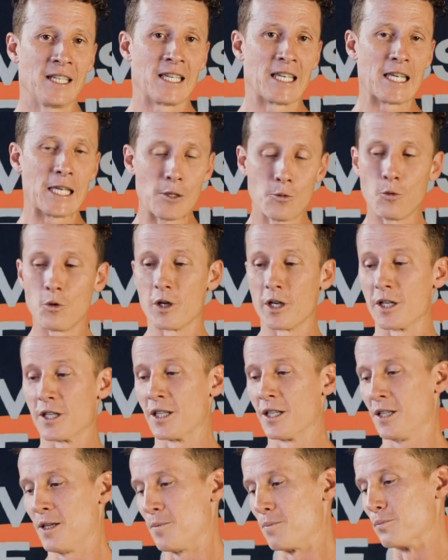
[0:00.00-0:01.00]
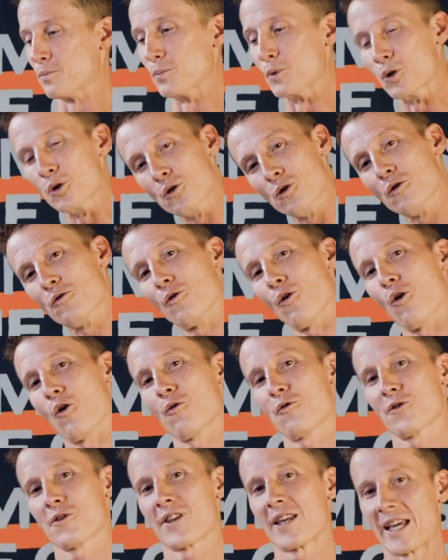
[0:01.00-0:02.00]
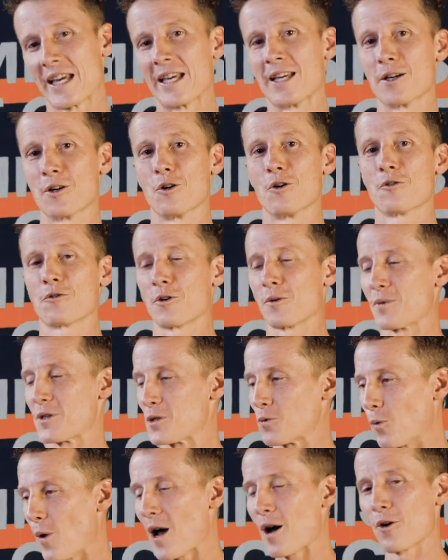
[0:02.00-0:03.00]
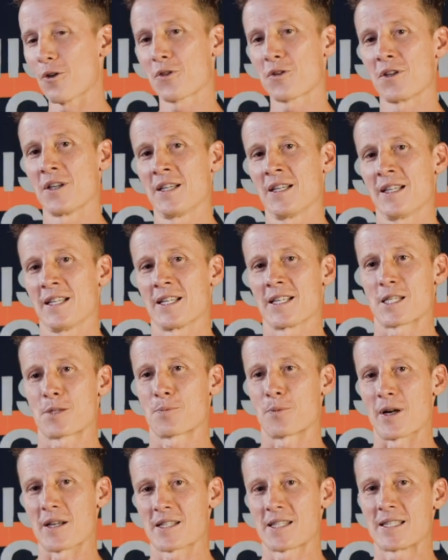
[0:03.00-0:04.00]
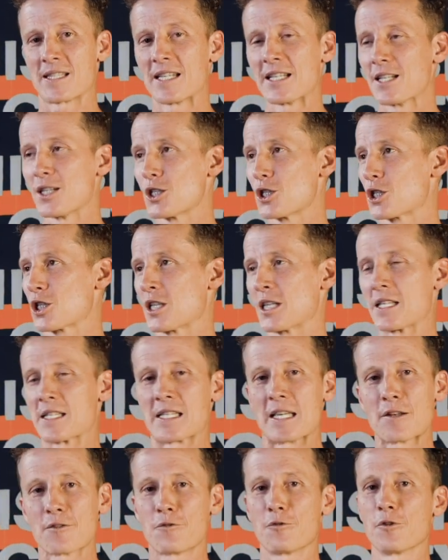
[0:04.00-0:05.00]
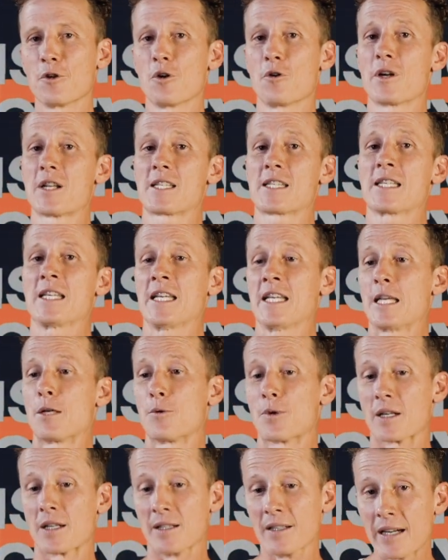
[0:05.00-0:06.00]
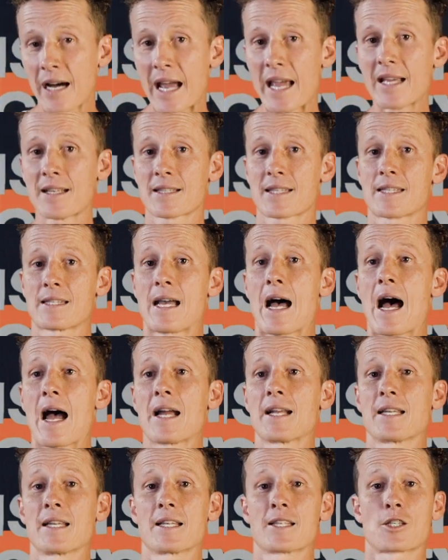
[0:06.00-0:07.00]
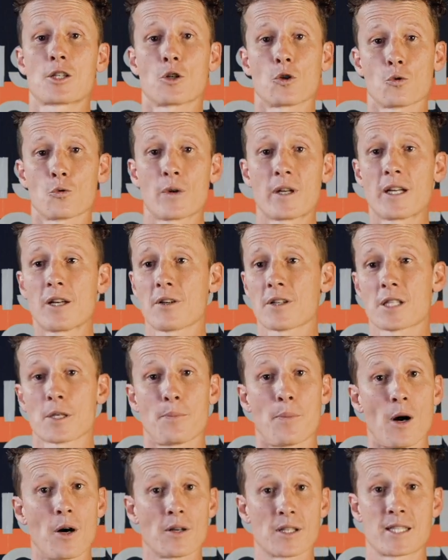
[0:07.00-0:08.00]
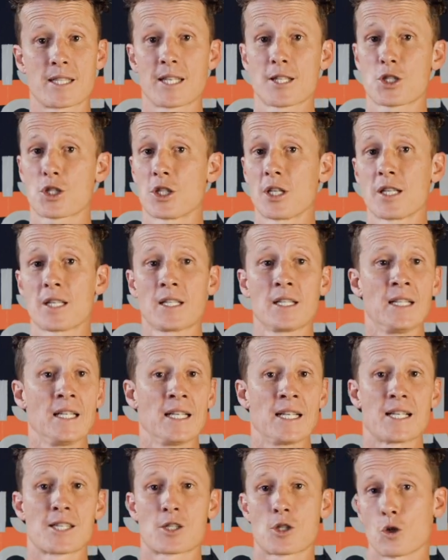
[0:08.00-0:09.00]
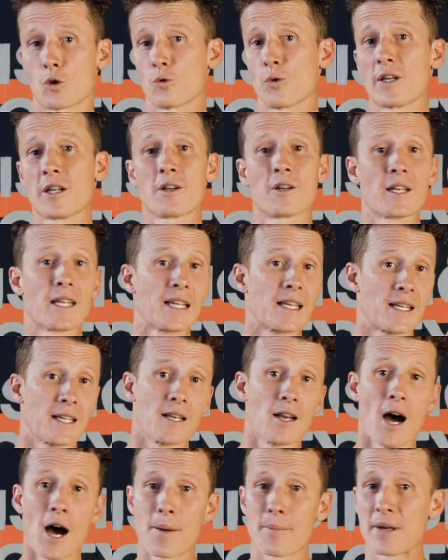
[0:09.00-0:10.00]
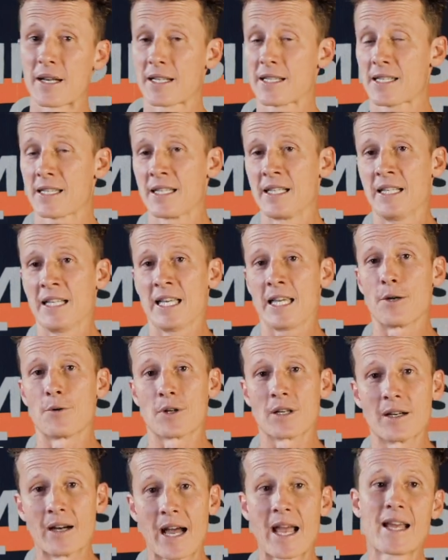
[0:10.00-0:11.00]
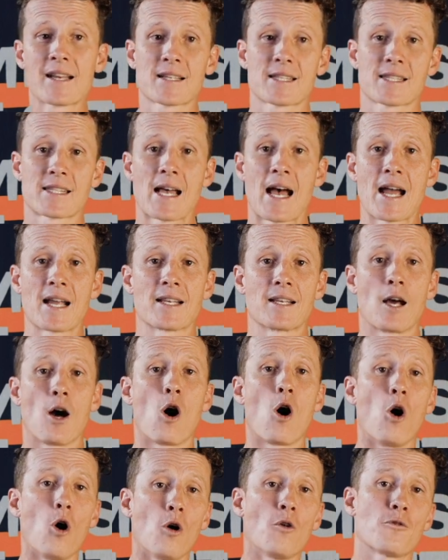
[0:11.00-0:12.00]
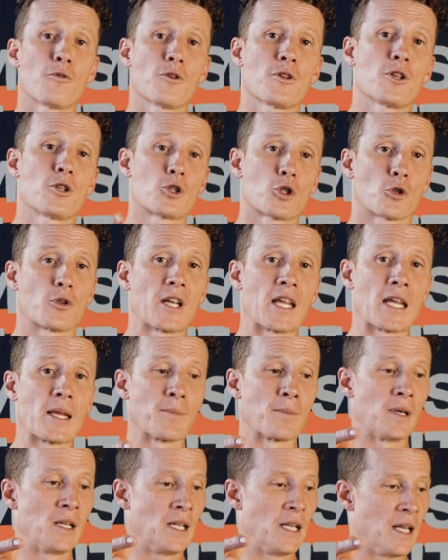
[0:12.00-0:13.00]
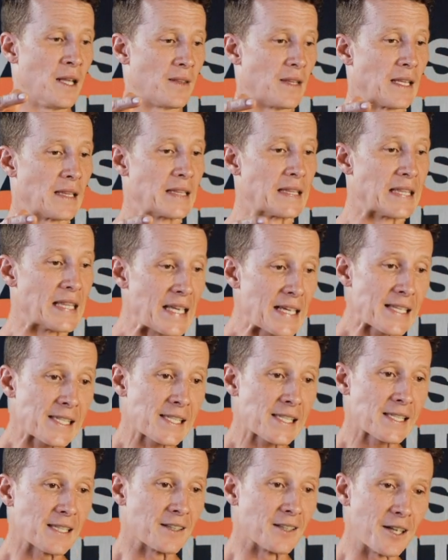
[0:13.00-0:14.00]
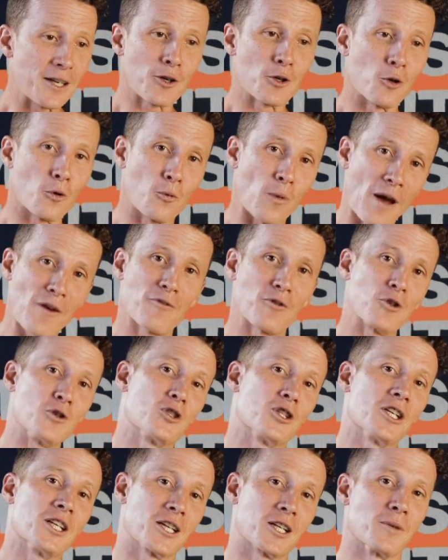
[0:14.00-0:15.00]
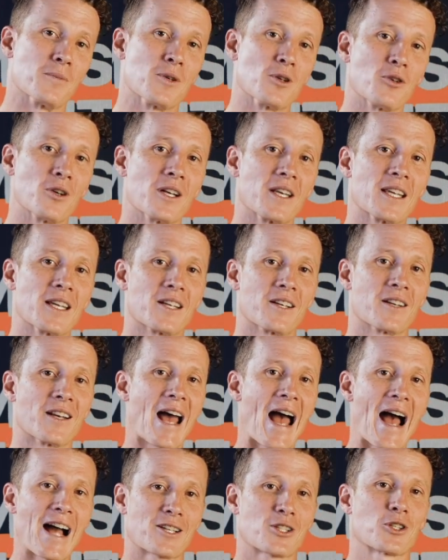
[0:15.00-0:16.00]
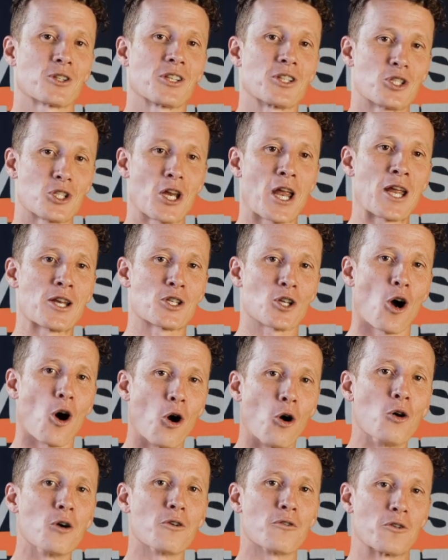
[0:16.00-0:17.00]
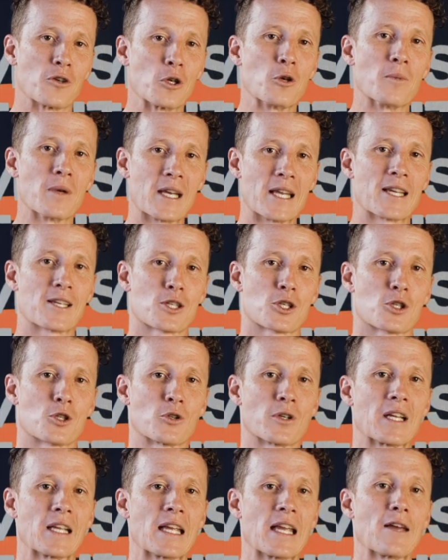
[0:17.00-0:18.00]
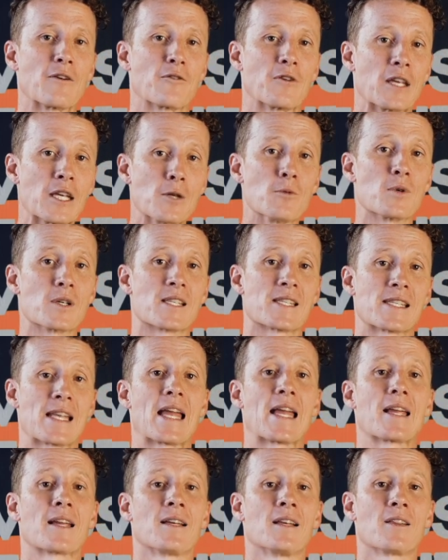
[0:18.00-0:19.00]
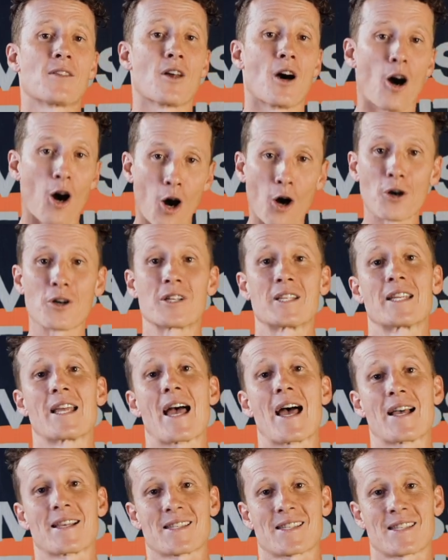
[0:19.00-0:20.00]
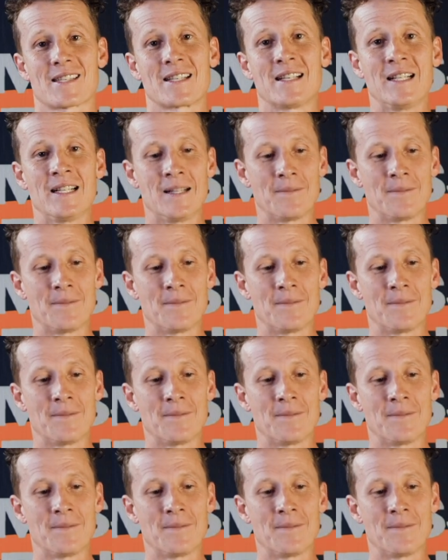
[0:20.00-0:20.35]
He would move over the hill from his wealth, his prestige, his influence. He would lay aside his career as a politician, his career in economics. He would lay it aside all for the dream that this little refugee community could actually change all of human history if he would say the hard yes.